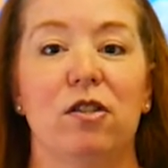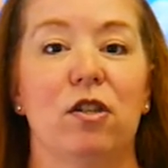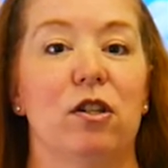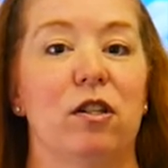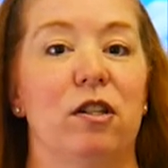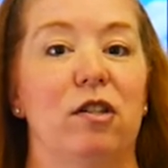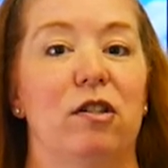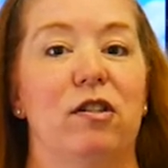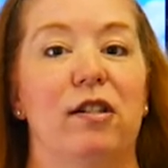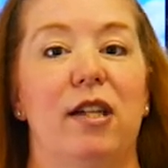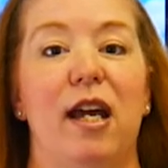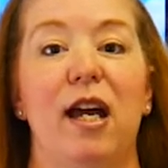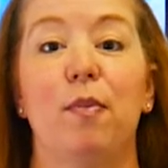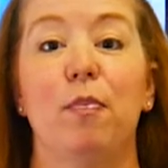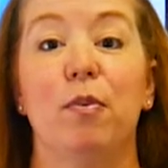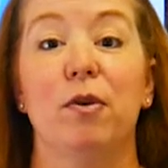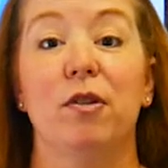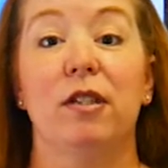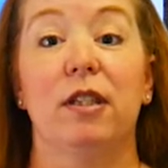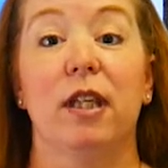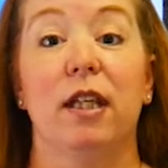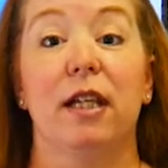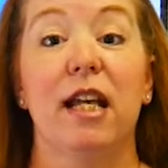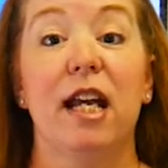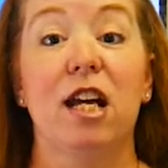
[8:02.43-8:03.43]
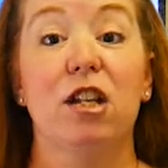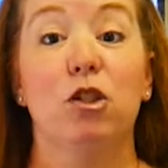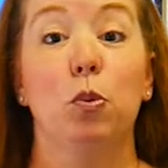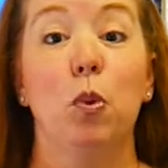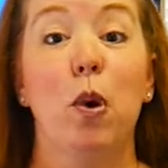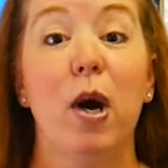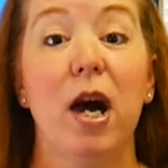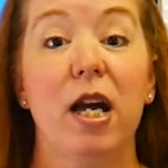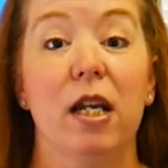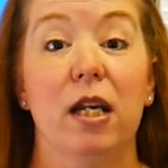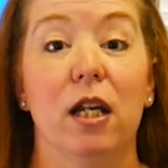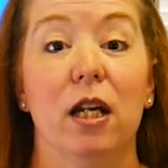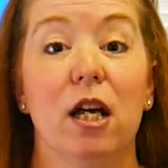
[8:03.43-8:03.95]
The disciples said, "Guess
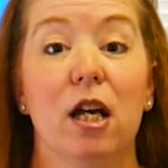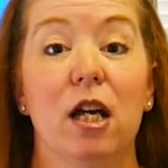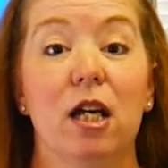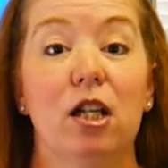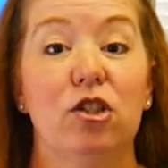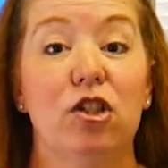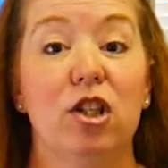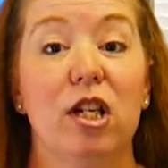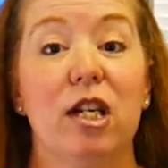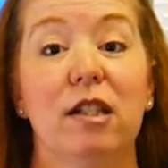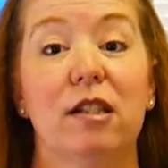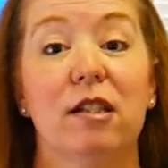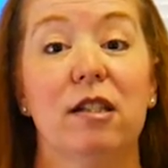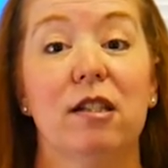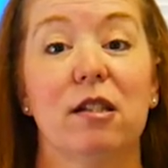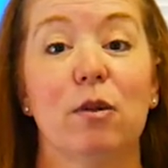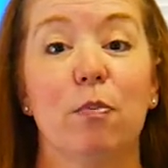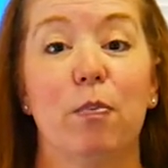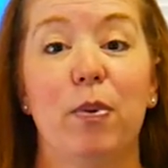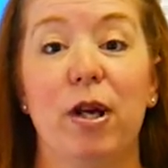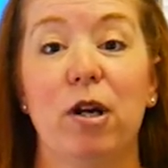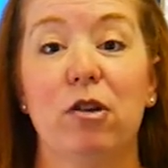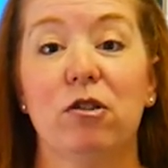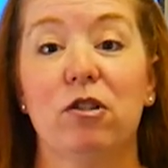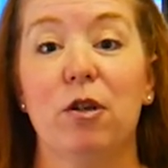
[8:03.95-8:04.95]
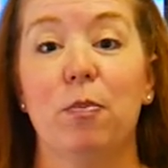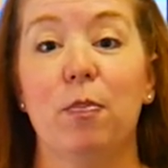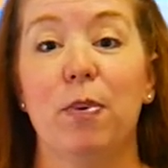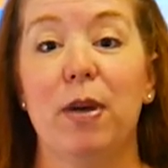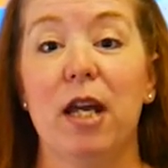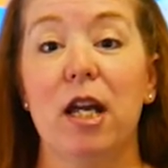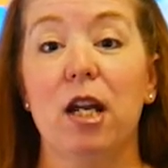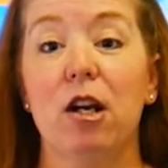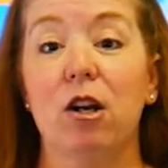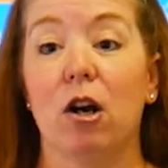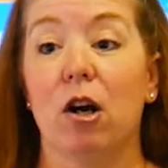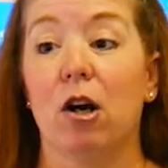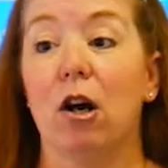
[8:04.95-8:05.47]
what? Jesus appeared to
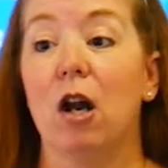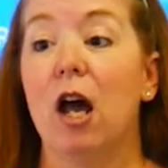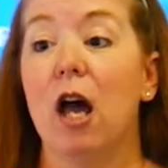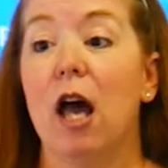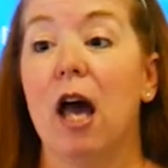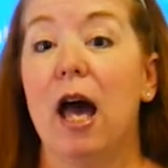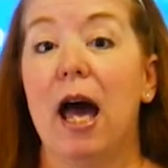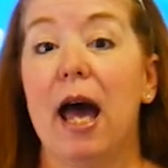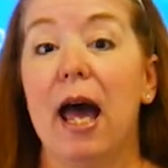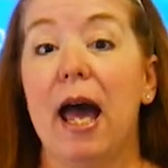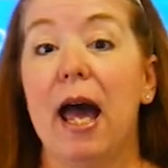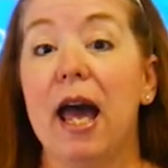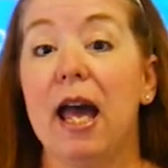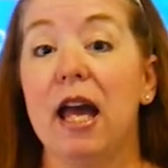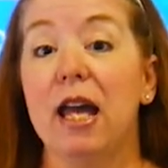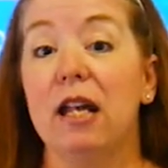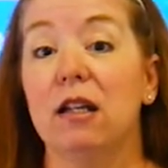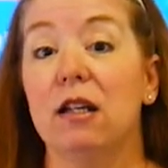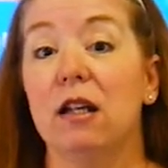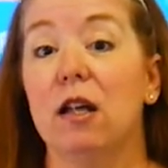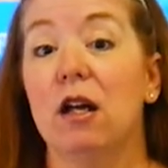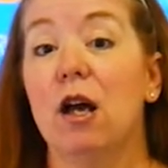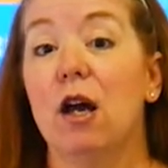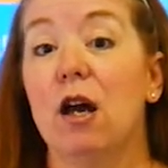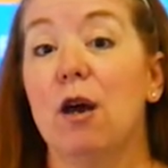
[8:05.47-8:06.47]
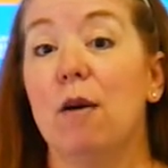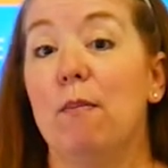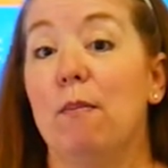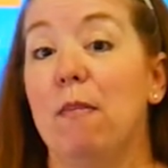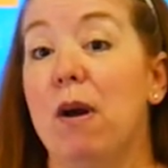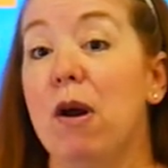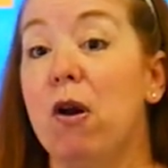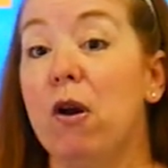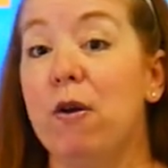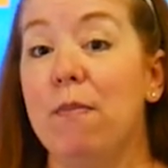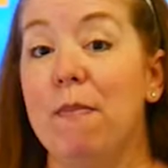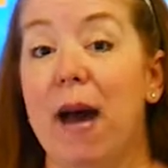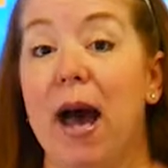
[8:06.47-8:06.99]
Peter. And
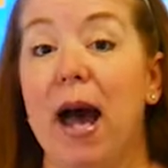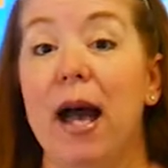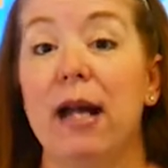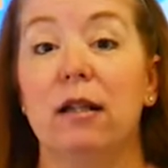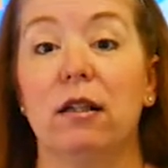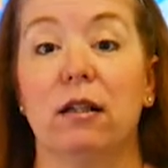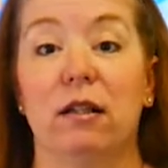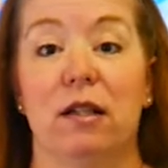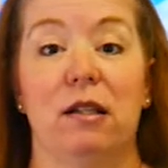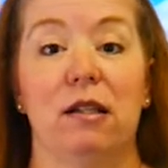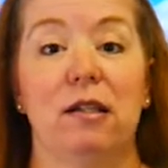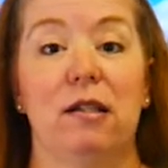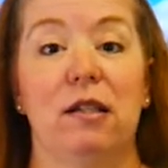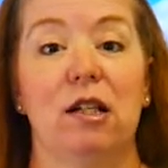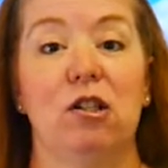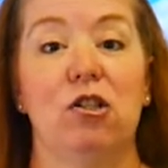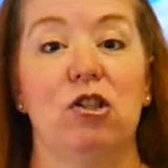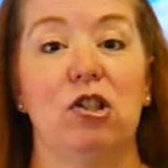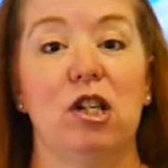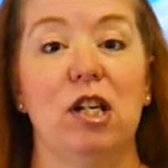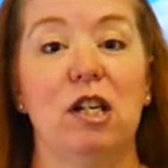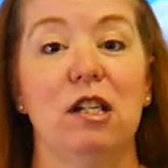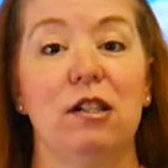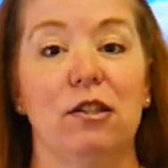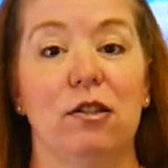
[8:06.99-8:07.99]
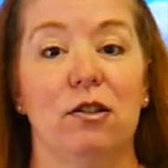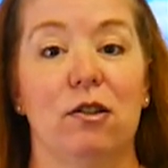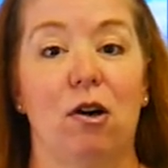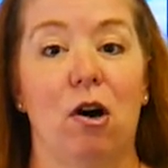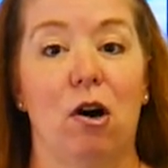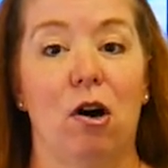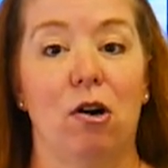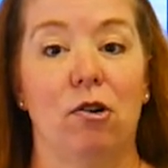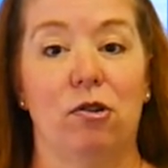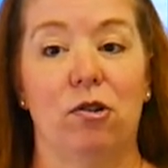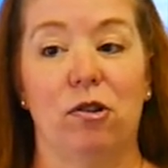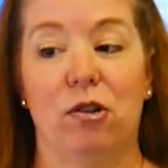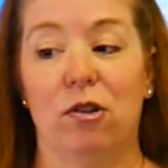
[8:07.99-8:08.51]
Mary Magdalene said she
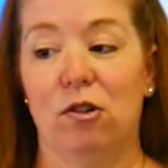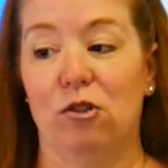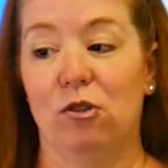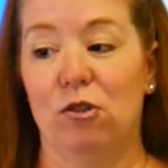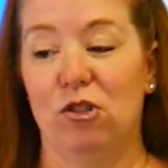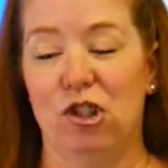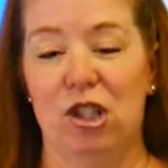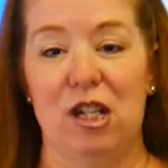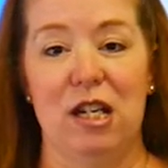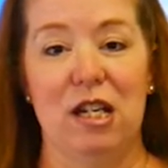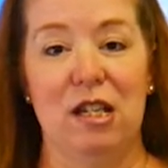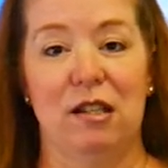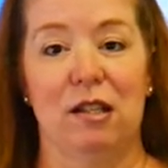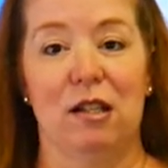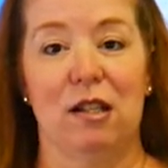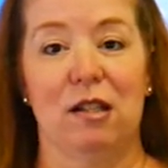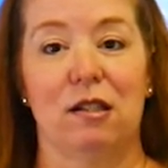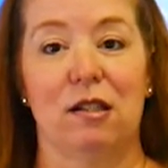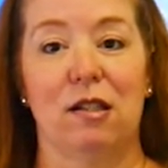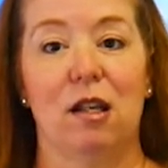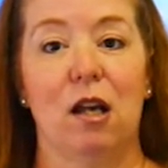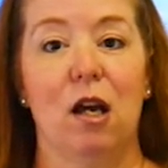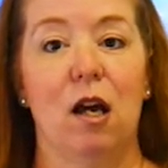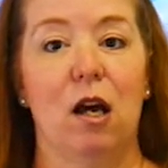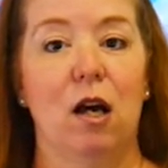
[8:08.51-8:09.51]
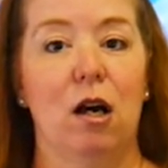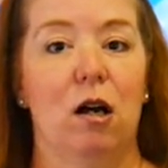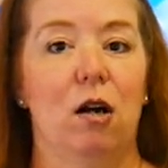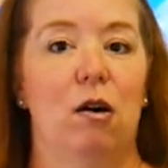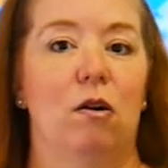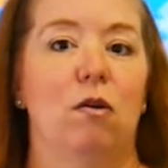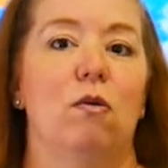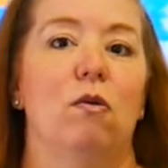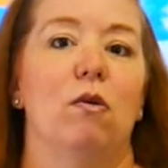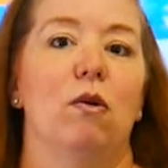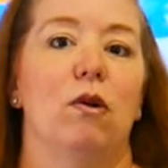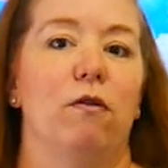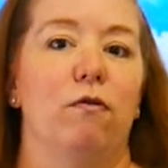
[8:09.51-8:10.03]
saw Jesus."
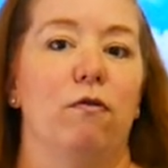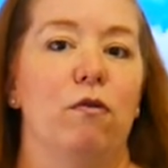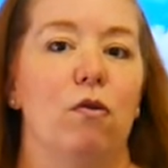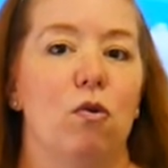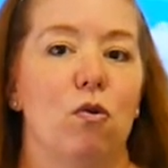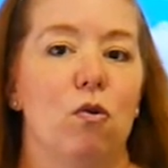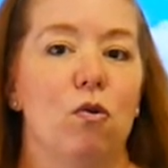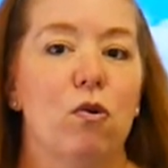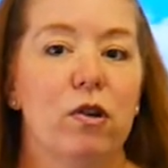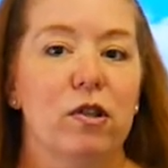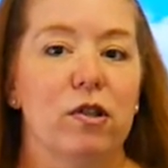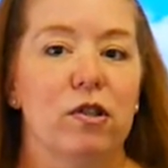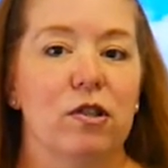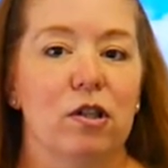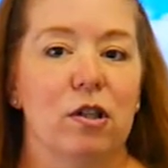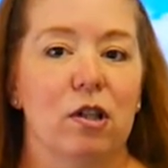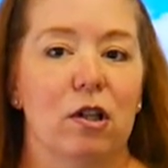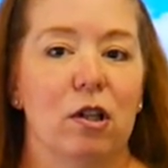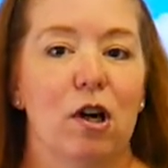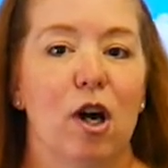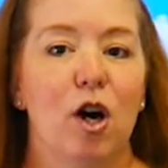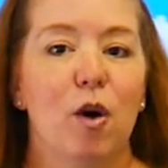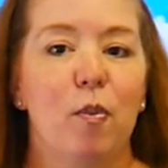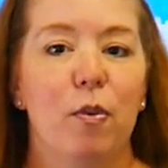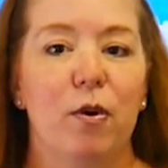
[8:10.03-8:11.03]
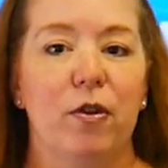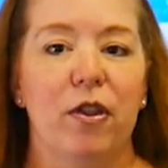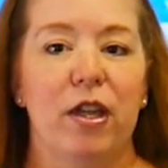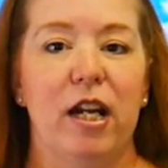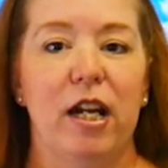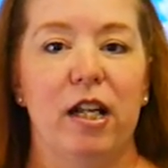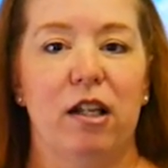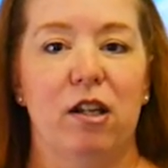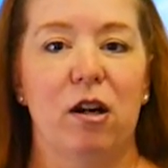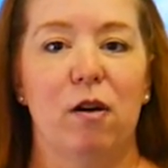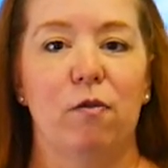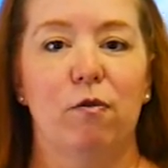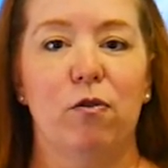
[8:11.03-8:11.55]
Well, of course, the couple that
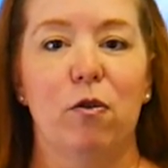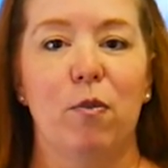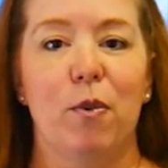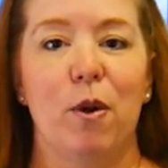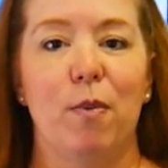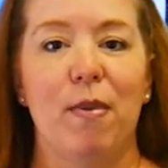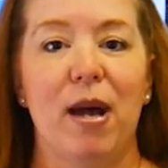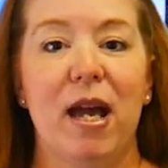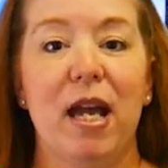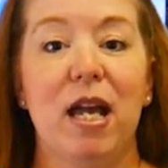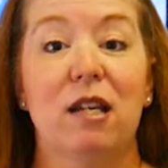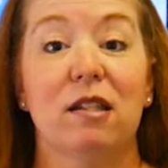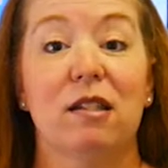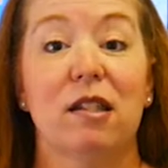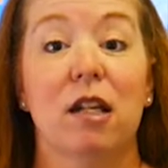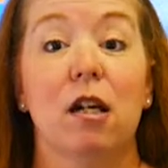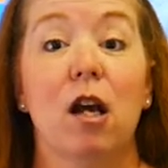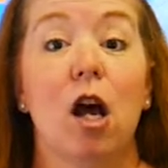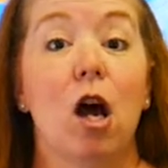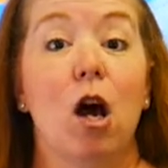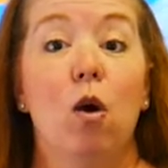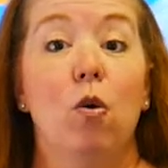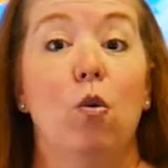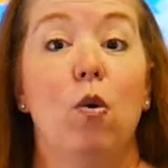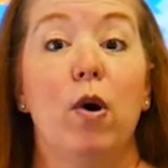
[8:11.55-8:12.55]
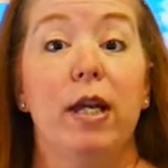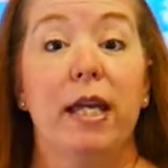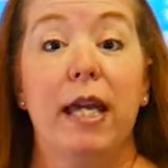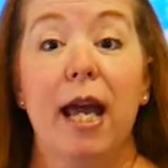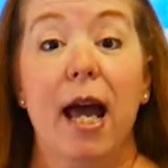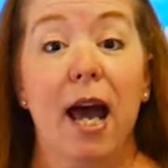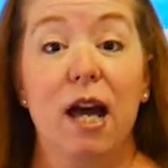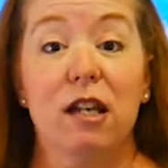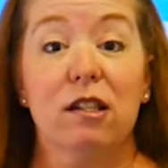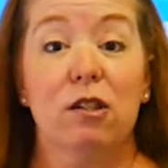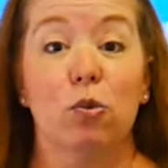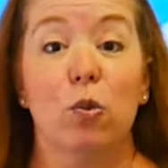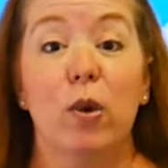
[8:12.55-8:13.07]
had come from Emmaus said, "Well,
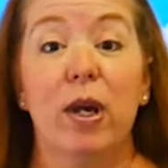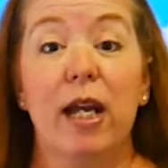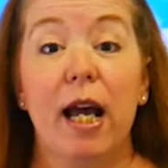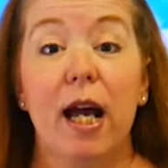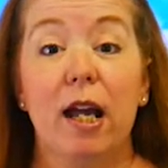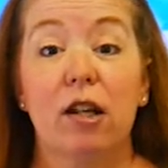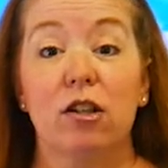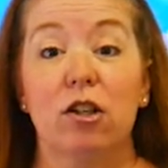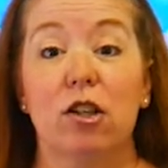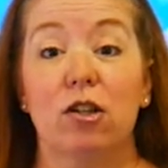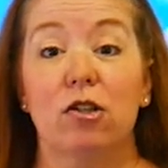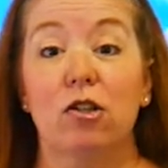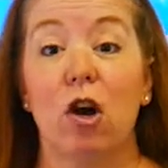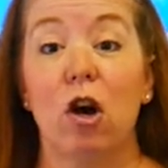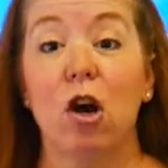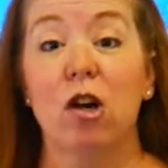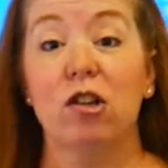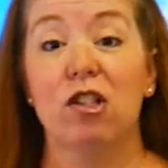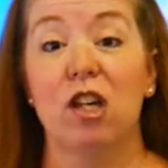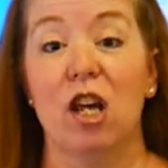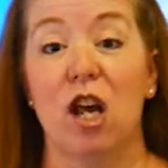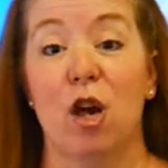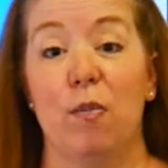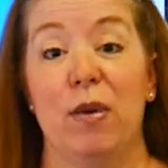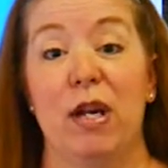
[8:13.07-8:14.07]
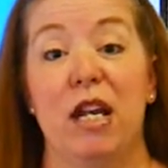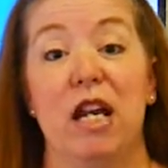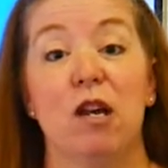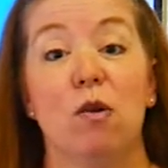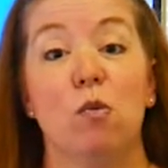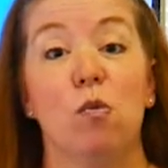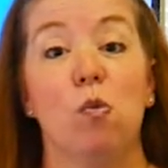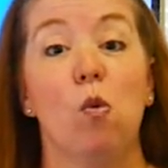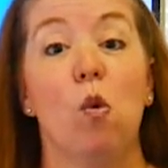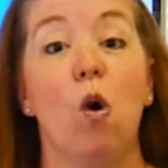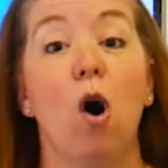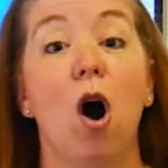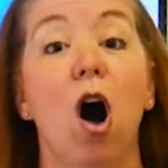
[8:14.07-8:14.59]
yes, we got to talk to him, and he
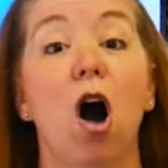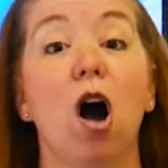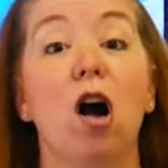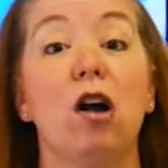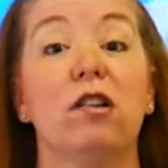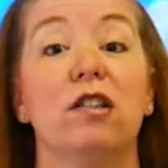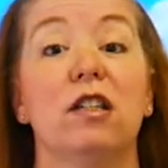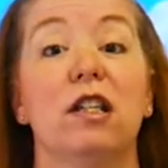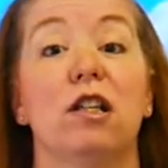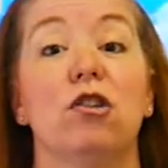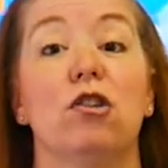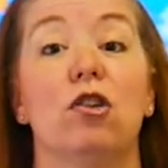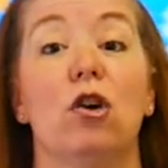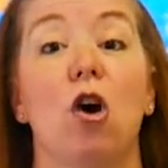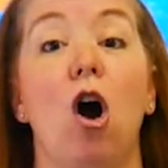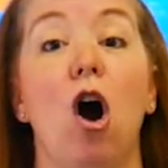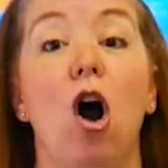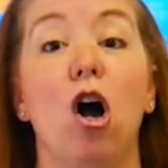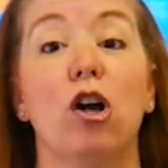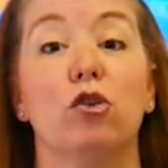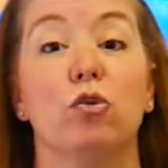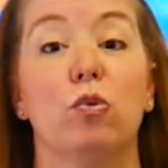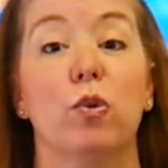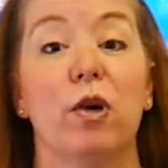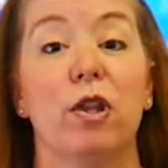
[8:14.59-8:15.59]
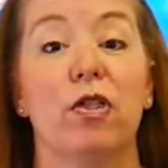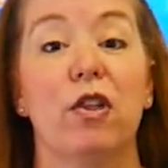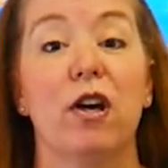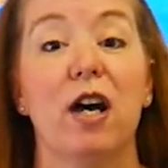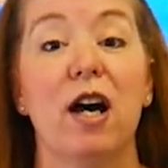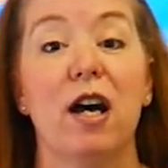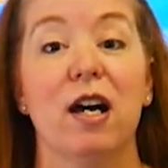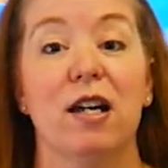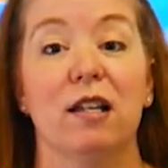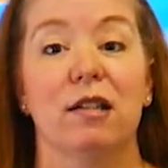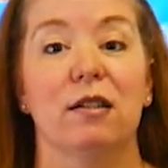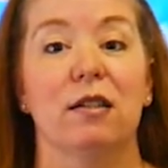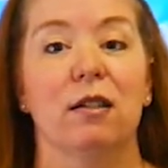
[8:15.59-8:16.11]
walked and talked with
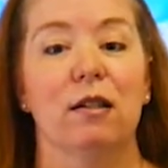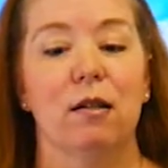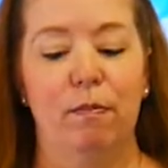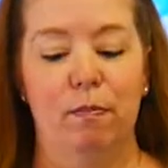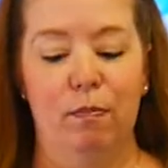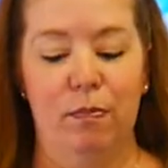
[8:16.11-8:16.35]
us."